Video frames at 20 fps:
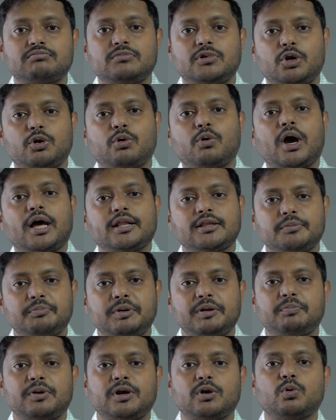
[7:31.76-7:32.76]
you know, other
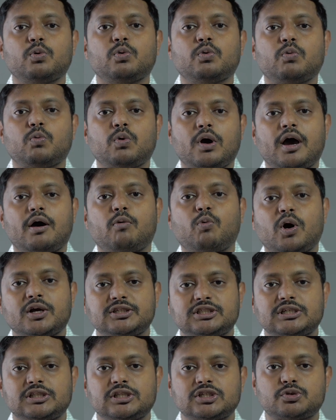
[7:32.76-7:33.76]
people who are
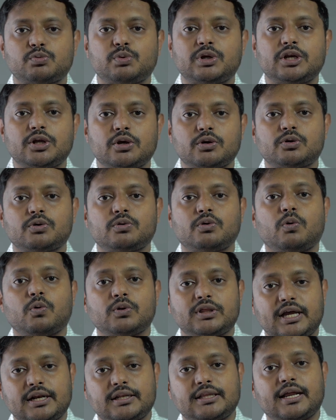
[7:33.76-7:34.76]
watching this video to
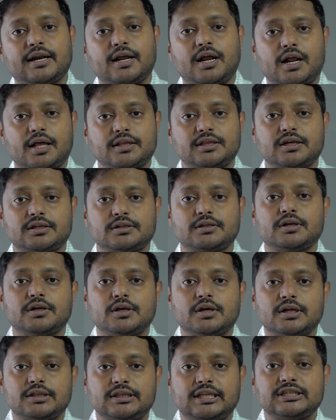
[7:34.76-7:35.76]
know that there are other
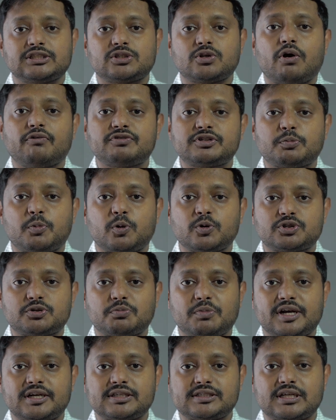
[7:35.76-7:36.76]
things of sports
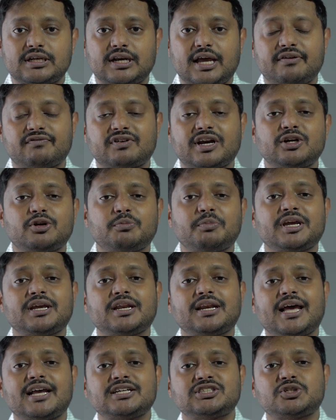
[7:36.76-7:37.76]
medicine. I've tried to make
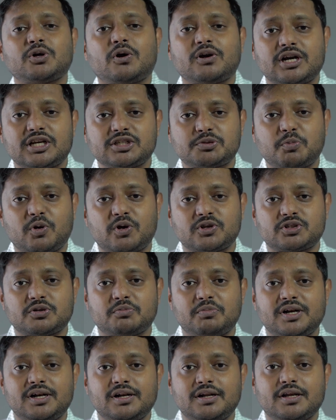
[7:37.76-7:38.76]
it as short as
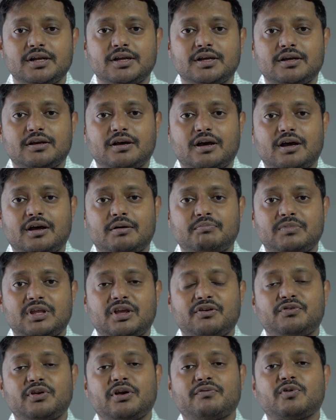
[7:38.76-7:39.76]
possible.
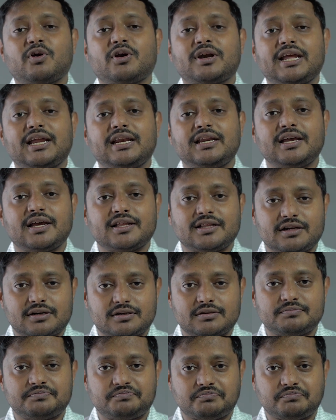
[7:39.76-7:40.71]
If you have got any other